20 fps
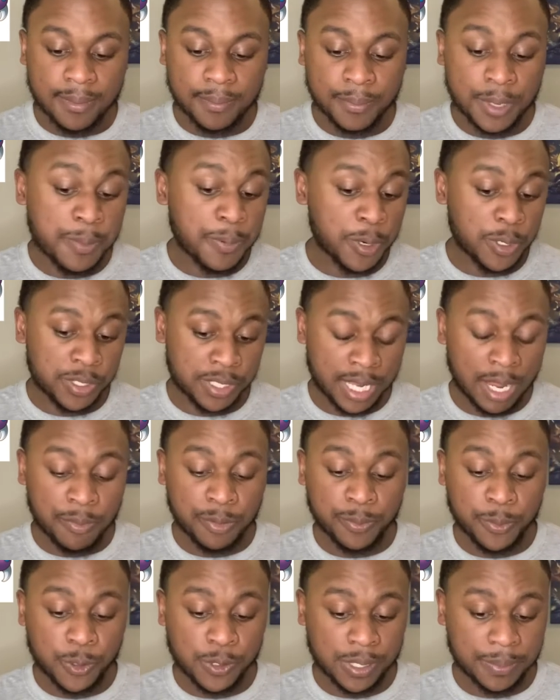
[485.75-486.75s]
Me personally, I
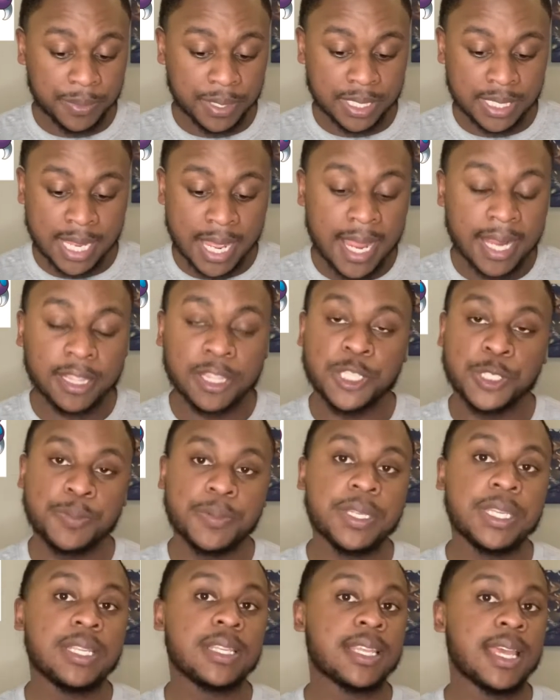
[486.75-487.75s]
would boost up the attack, the
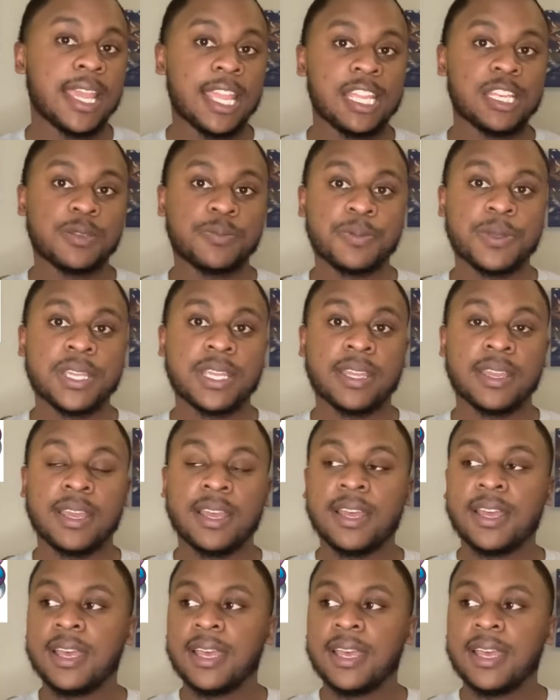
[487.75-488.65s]
speed, and the HP.